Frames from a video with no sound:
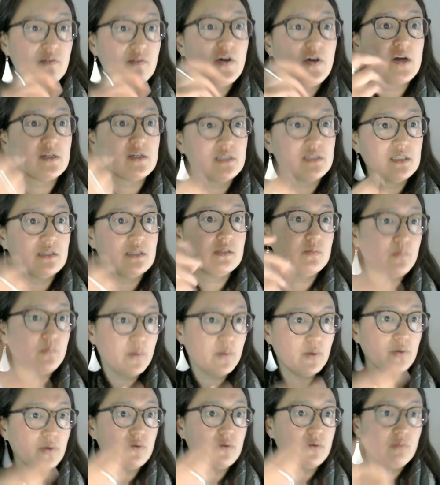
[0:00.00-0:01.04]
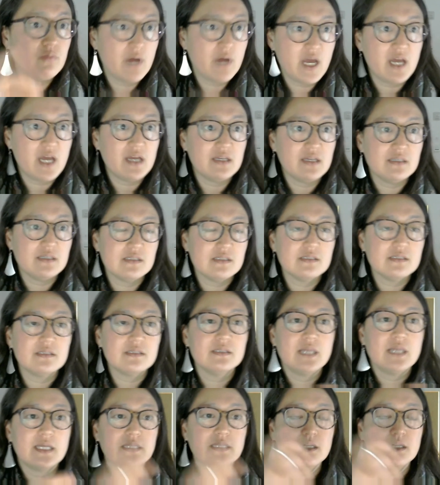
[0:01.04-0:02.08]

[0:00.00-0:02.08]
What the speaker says: functions both ways. Mm-hmm.